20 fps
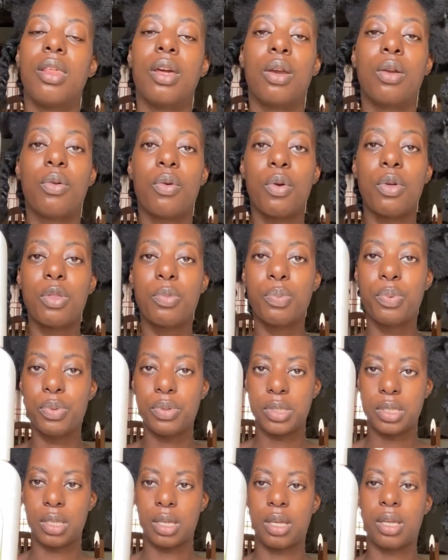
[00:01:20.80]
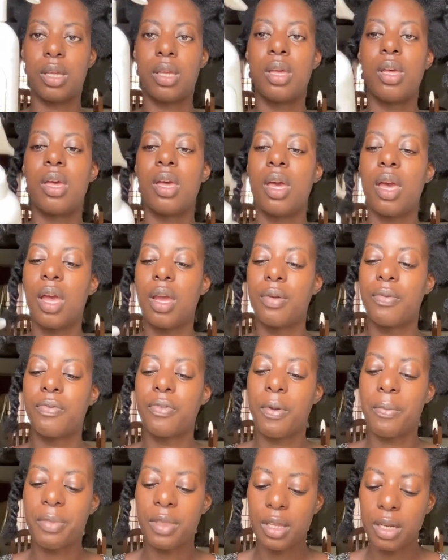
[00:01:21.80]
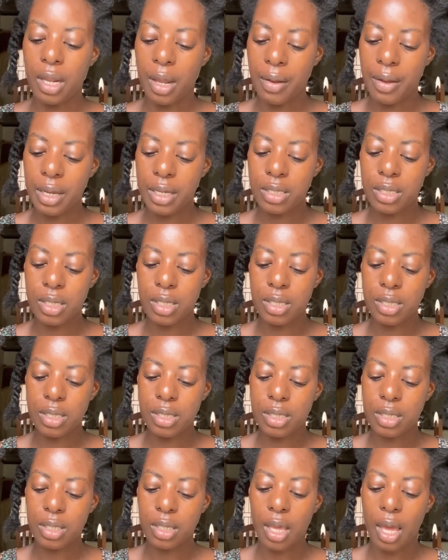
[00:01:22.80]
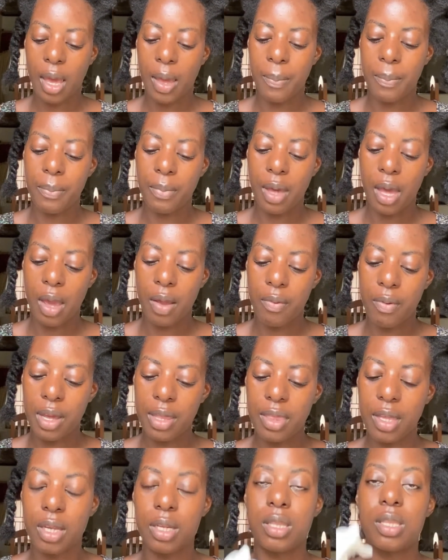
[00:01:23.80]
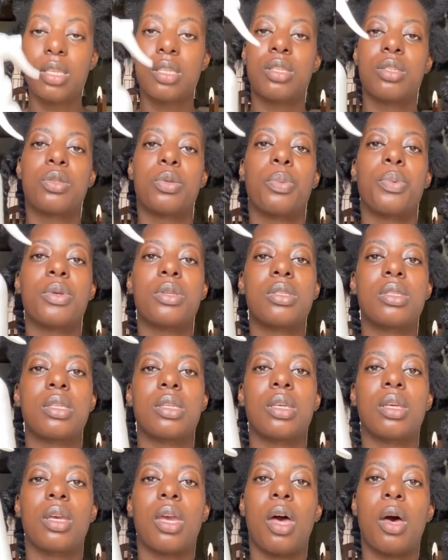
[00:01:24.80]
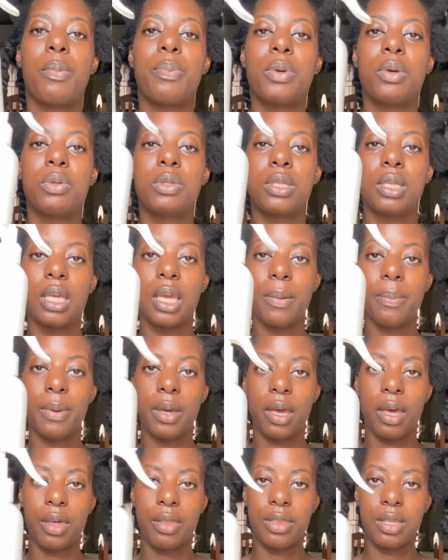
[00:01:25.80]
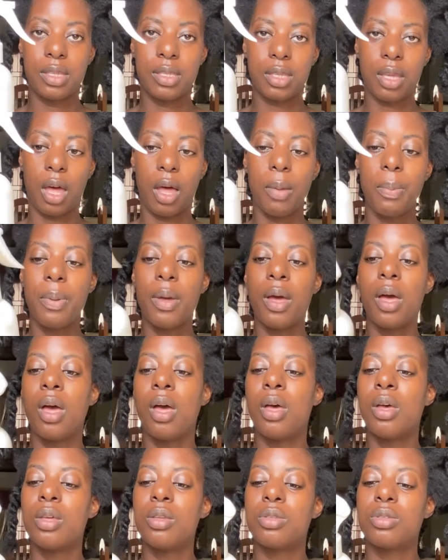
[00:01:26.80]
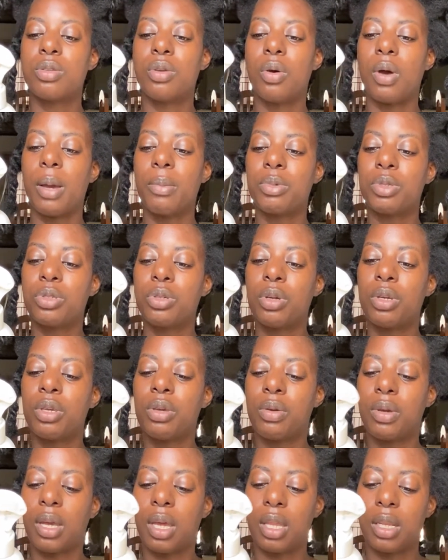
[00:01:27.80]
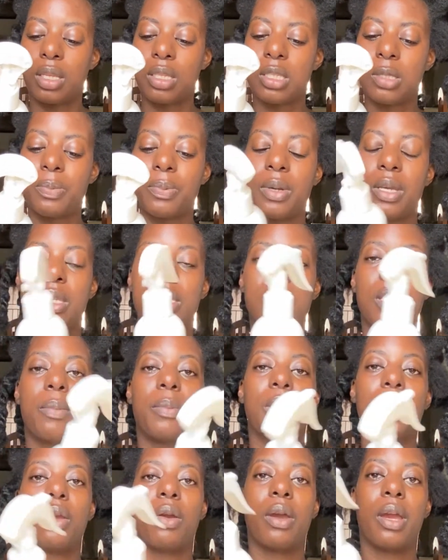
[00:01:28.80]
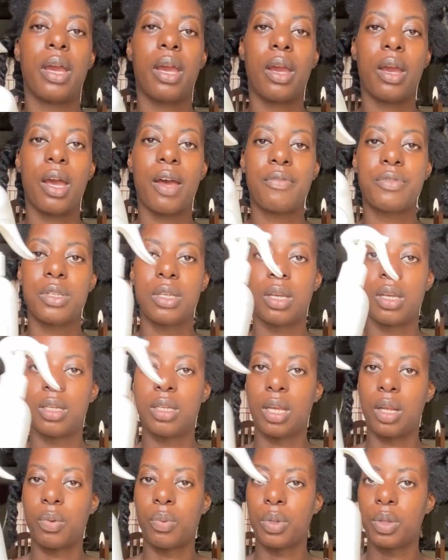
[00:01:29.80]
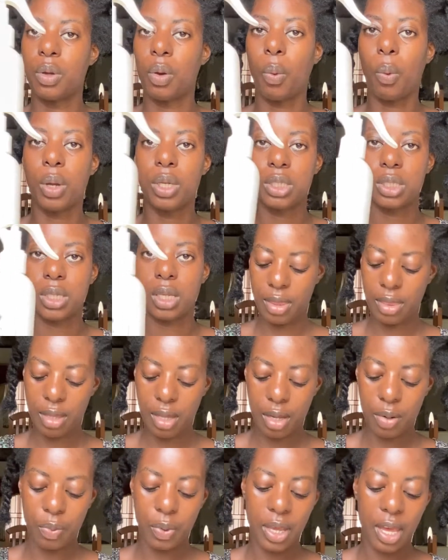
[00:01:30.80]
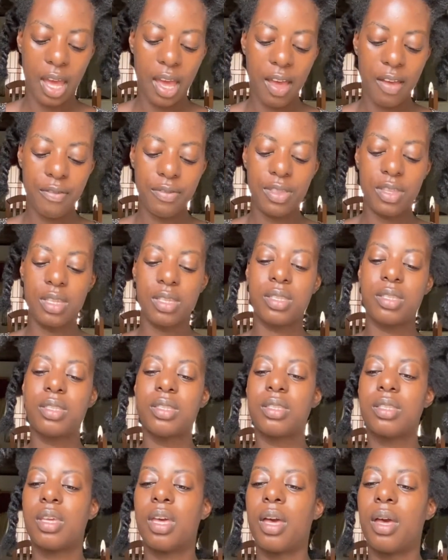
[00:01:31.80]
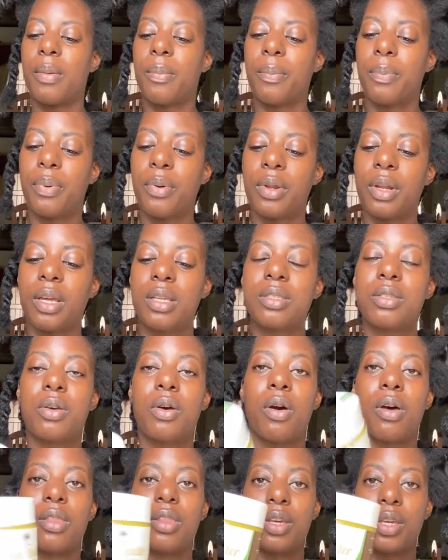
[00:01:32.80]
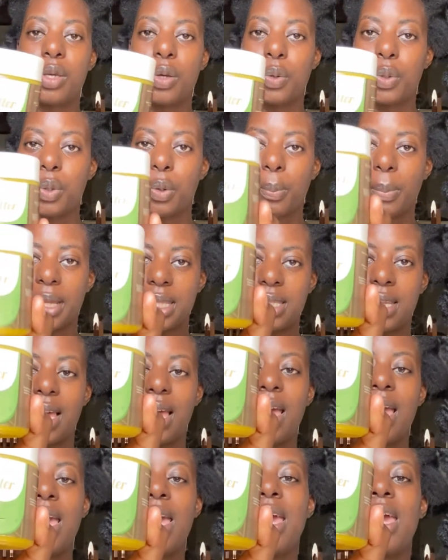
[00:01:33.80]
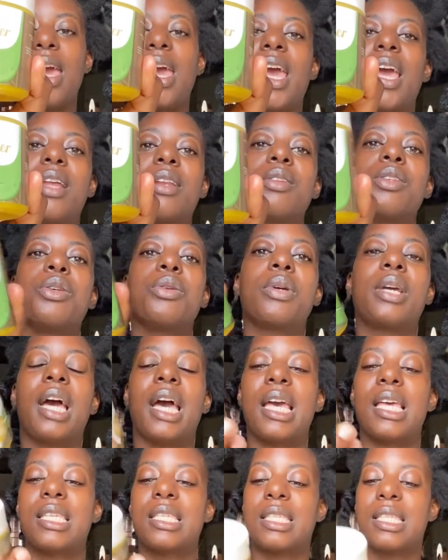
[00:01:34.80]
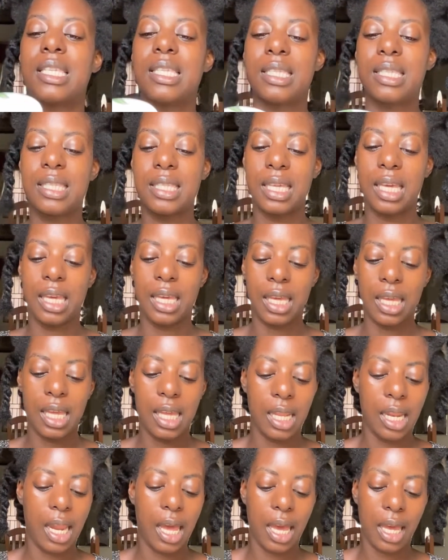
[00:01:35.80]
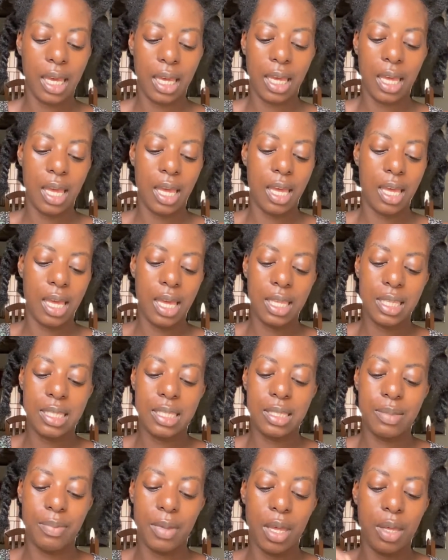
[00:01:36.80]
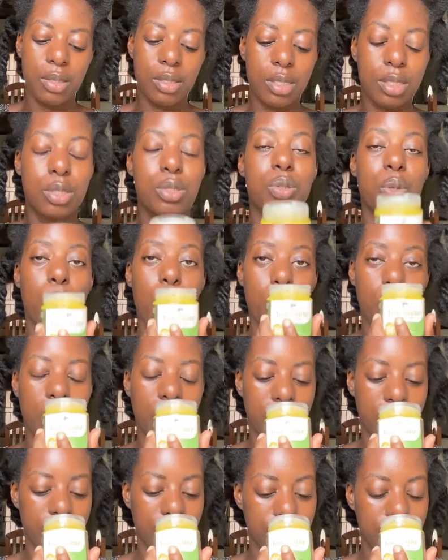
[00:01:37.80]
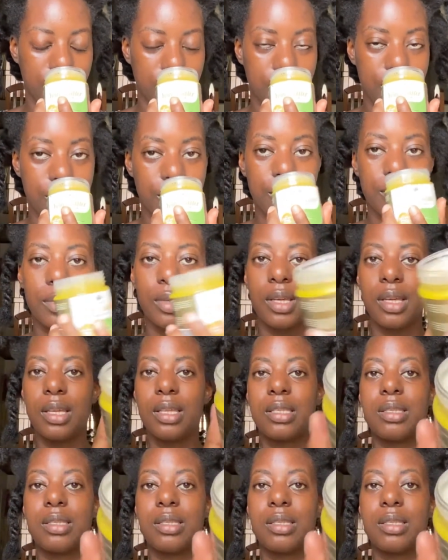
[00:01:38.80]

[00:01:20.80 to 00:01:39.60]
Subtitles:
growth booster. And from the directions, I read that this is supposed to help you to keep a healthy scalp. So I'm sure you can spray some in your hair after you're done with your wash day. And then we have this product called the Yodo Butter. And you guys, this thing, like, it smells so good. It